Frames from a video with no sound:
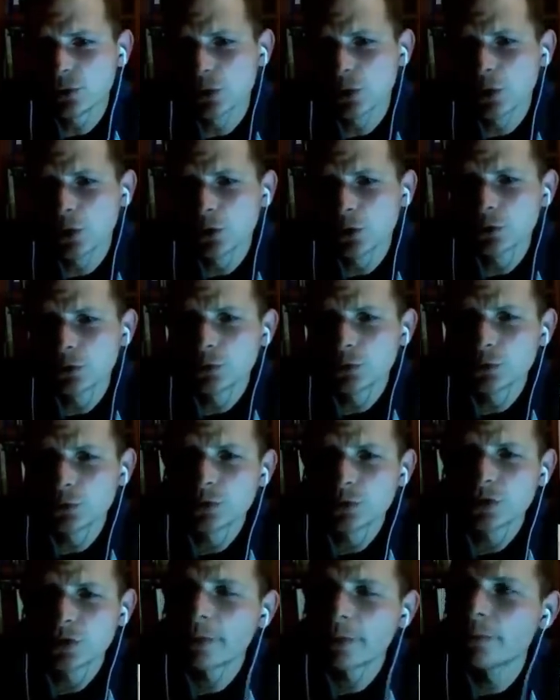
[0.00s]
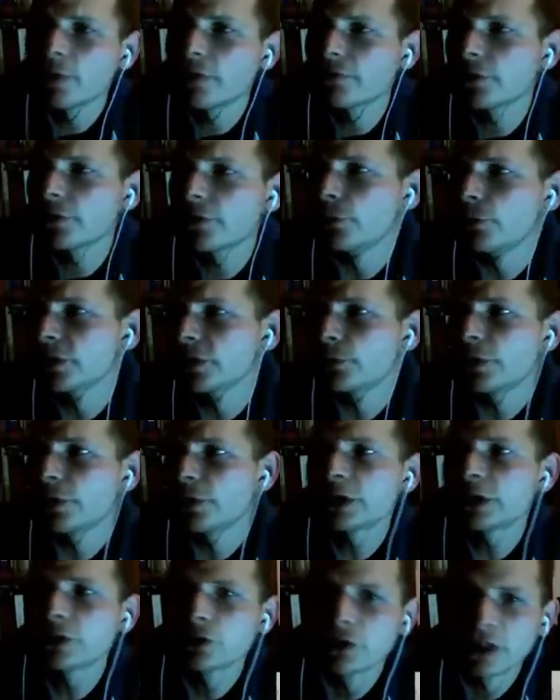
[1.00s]
you go to some of the
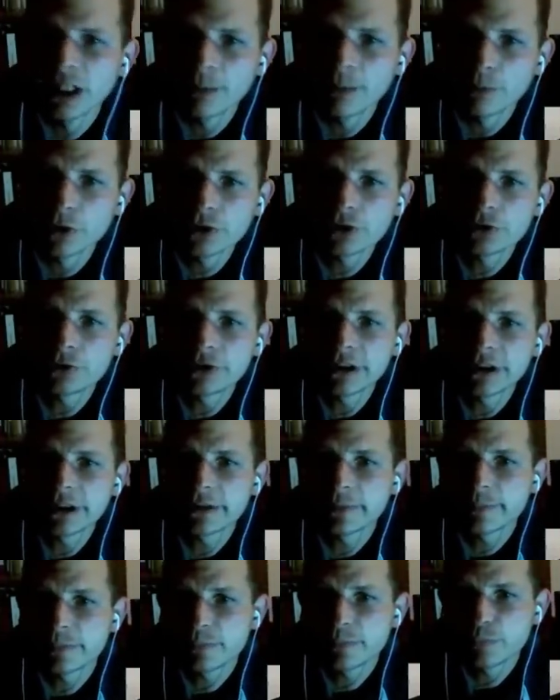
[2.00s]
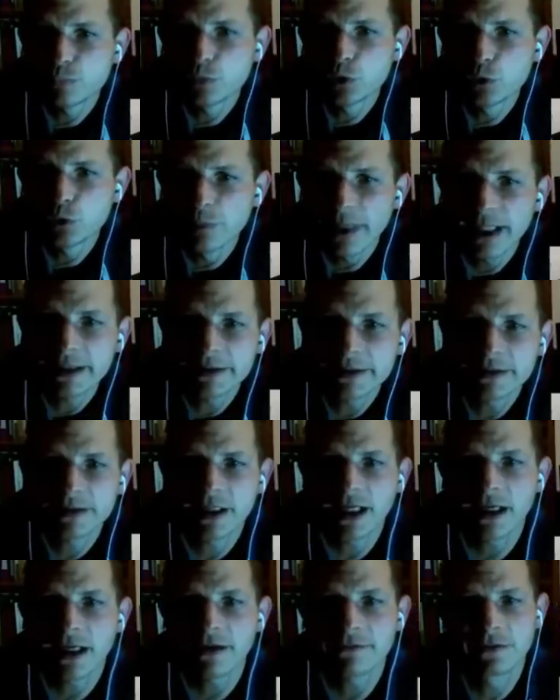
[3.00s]
restoration laboratory, you might
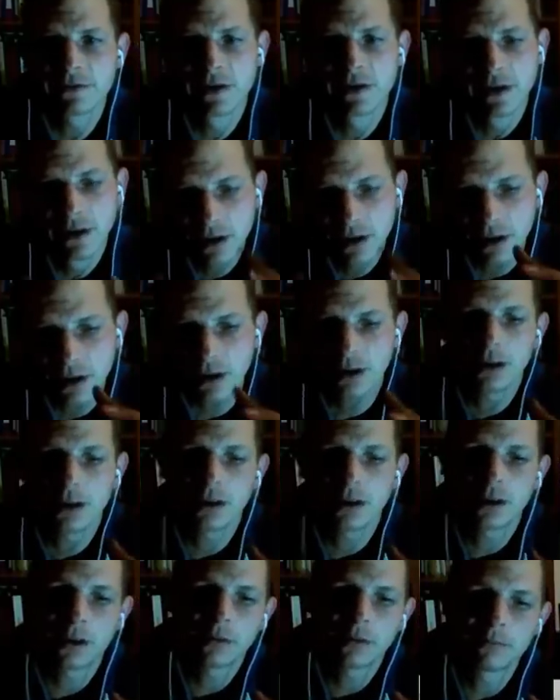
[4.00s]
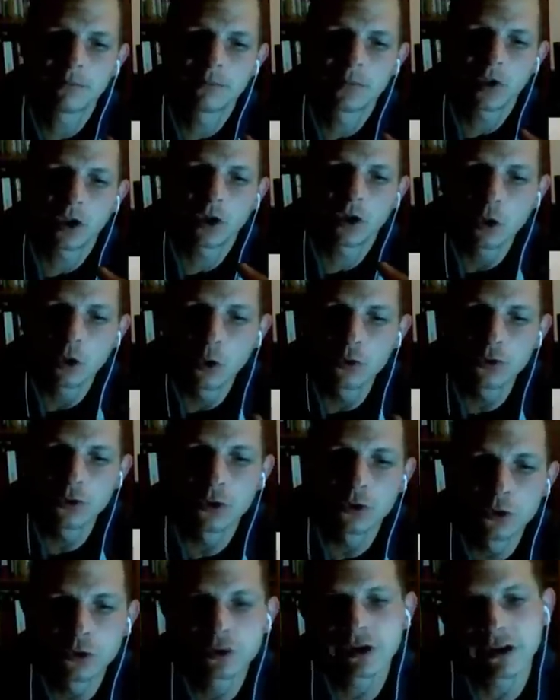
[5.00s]
have a
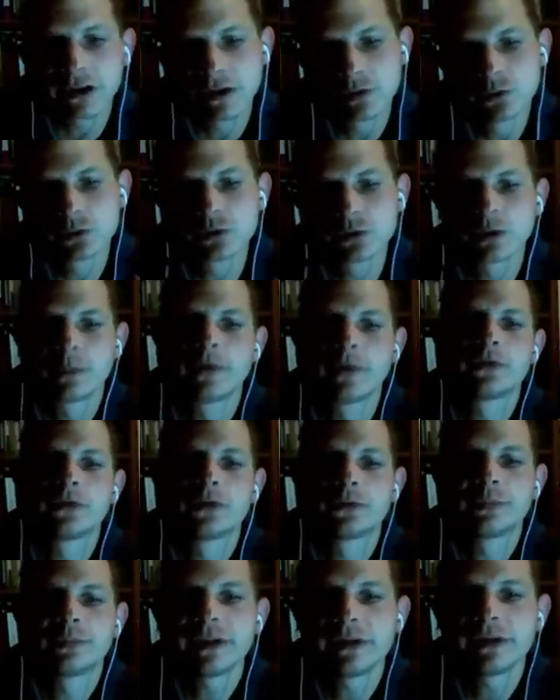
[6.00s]
closer look into some of those